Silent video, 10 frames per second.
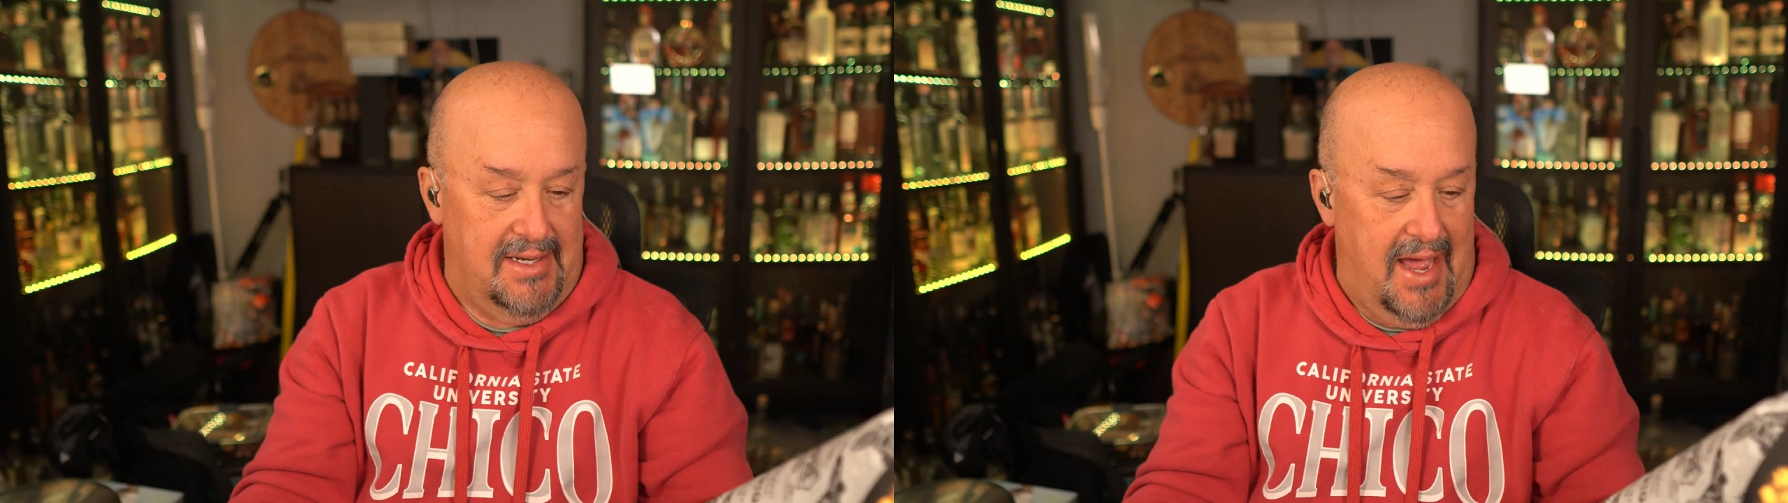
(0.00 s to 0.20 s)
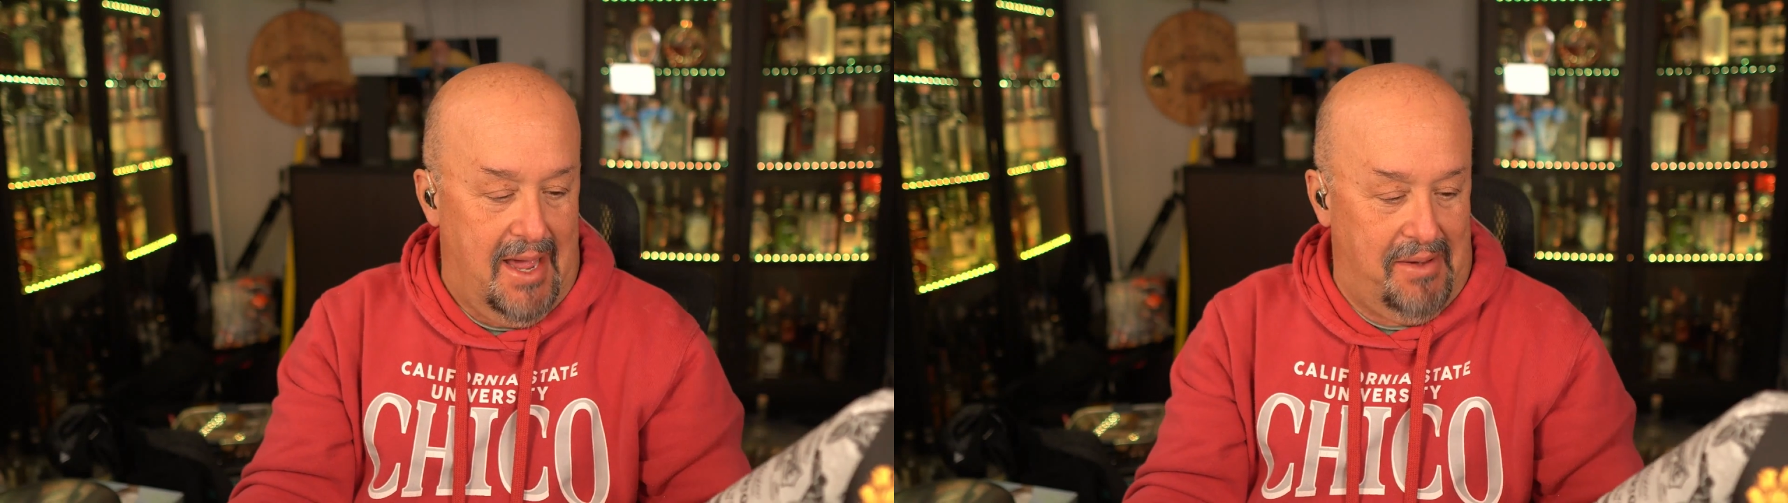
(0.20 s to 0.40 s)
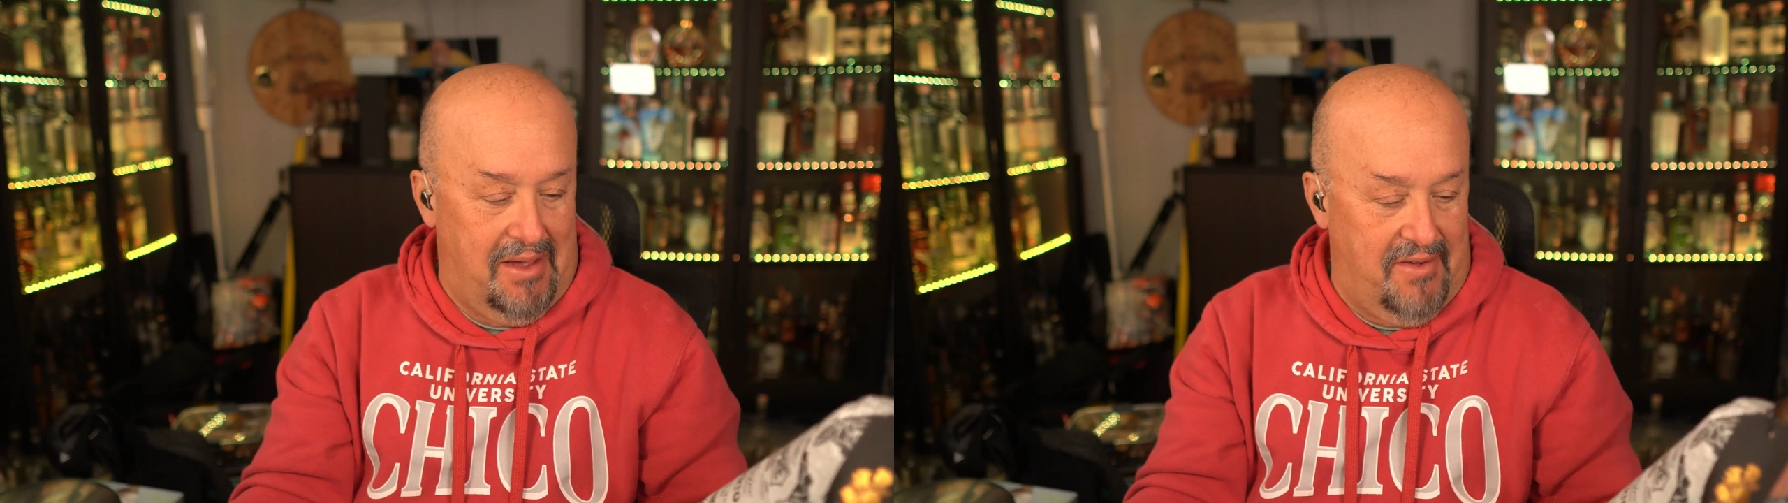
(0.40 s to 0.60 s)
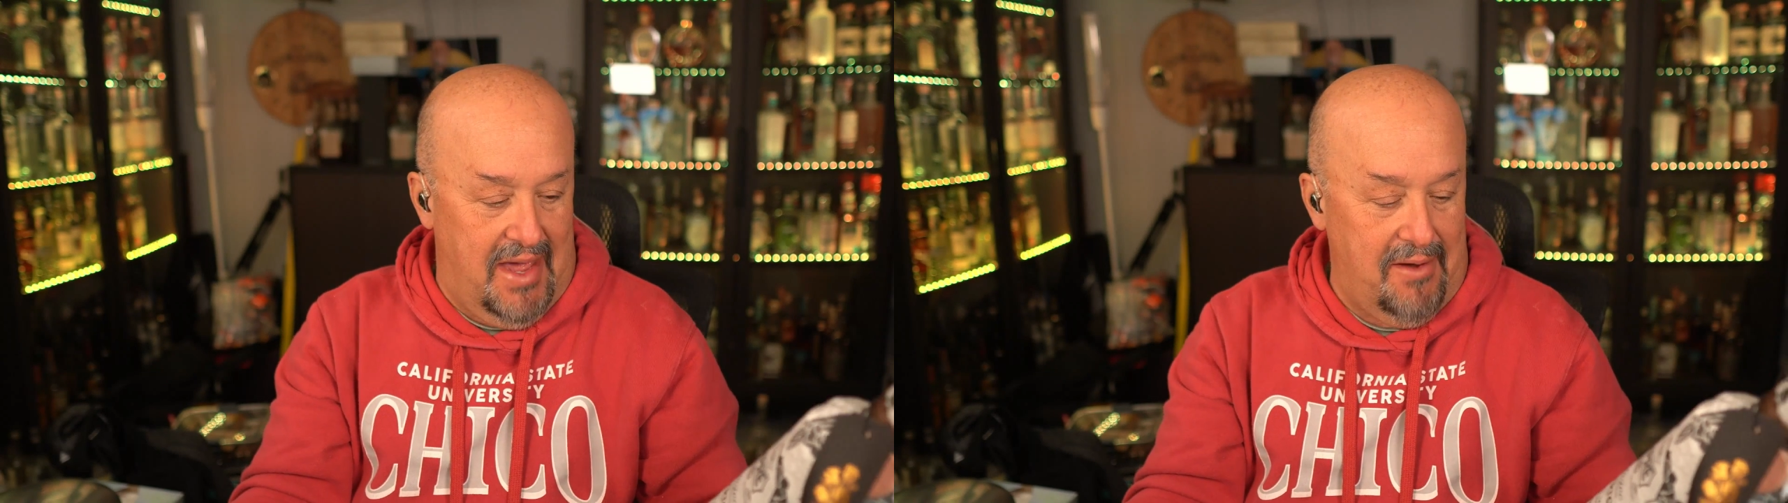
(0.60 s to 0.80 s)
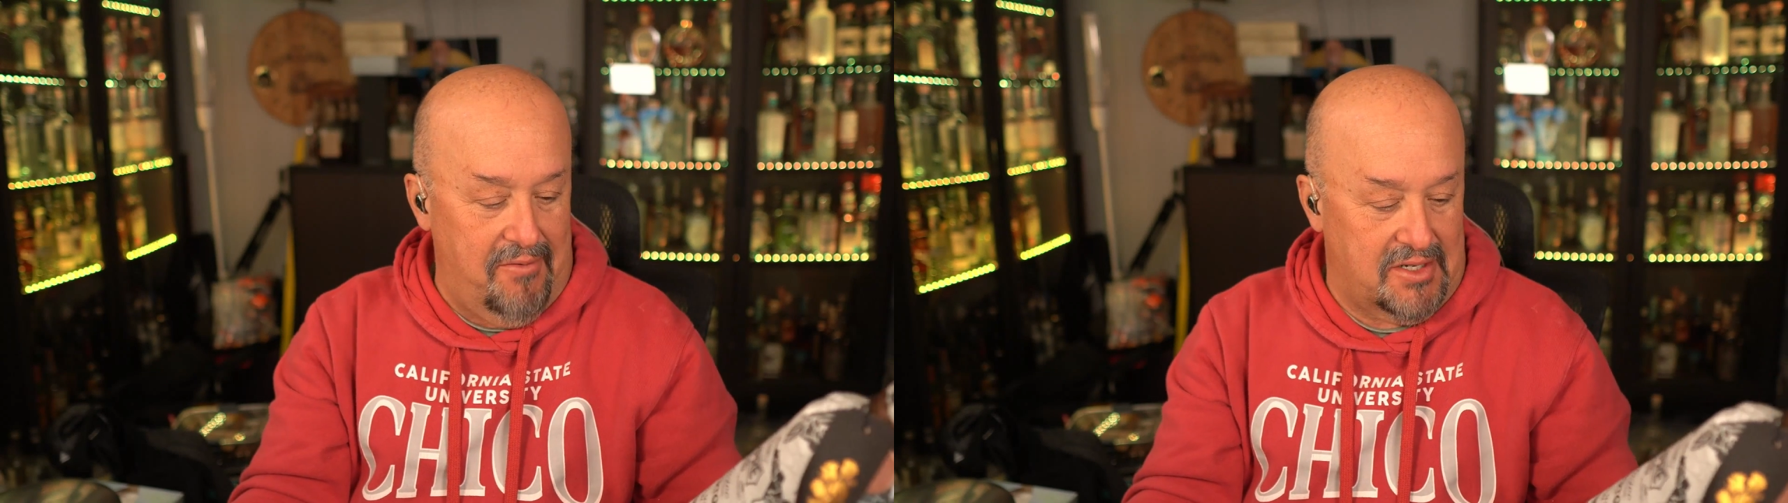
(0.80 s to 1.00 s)

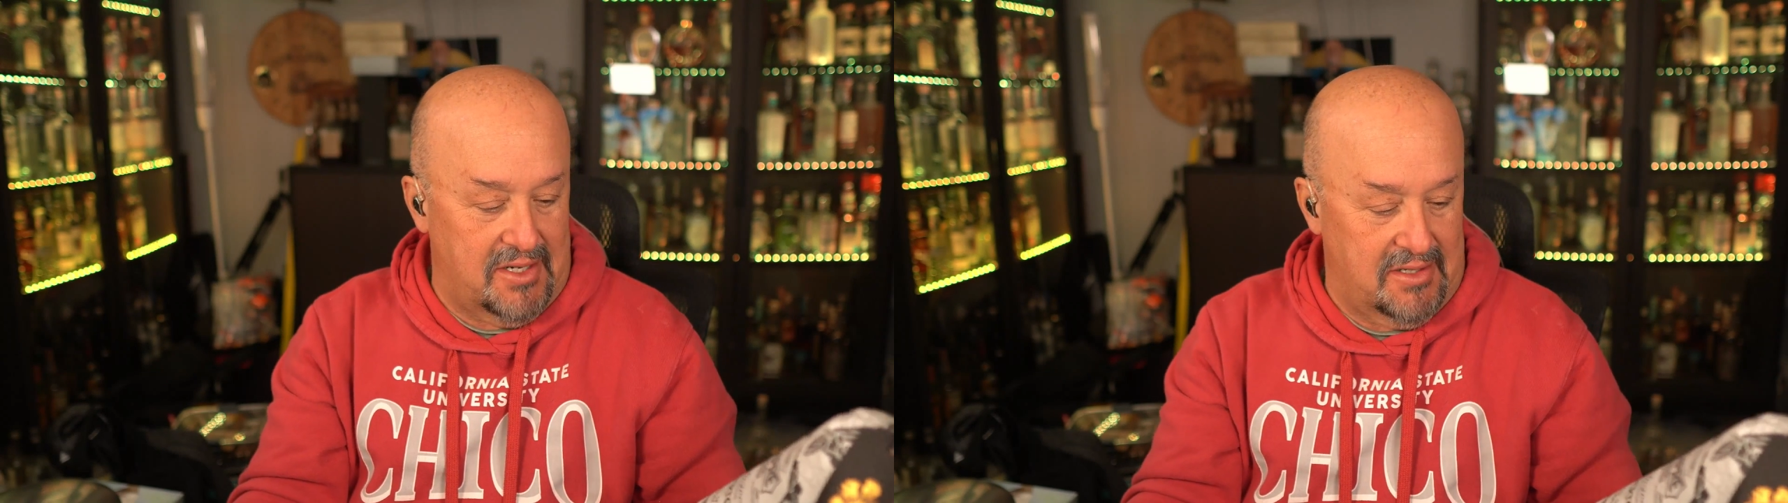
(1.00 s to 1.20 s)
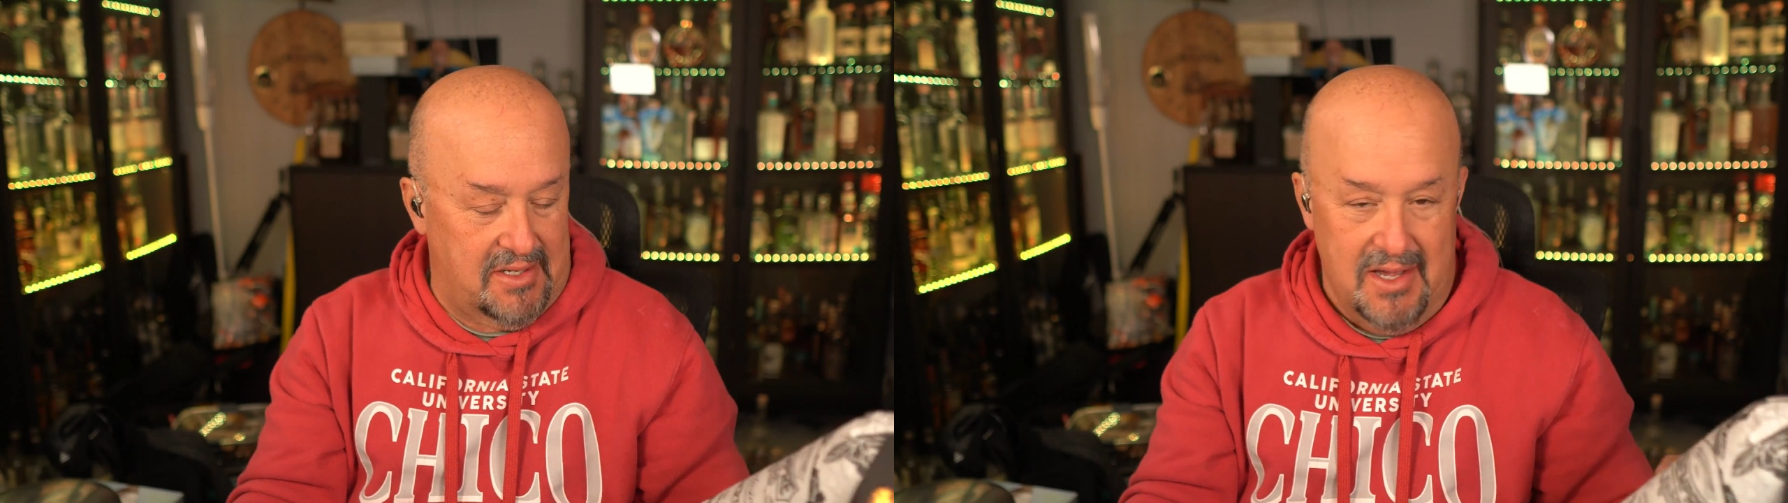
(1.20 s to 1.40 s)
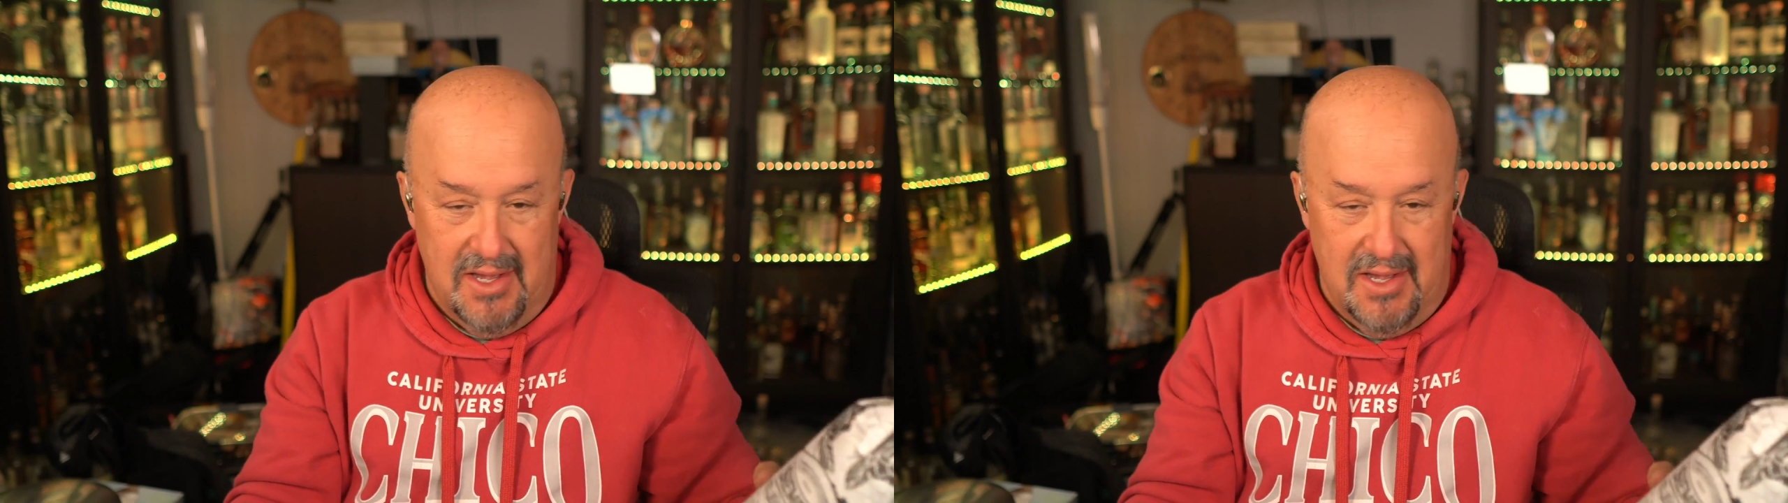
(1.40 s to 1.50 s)
ABV, which is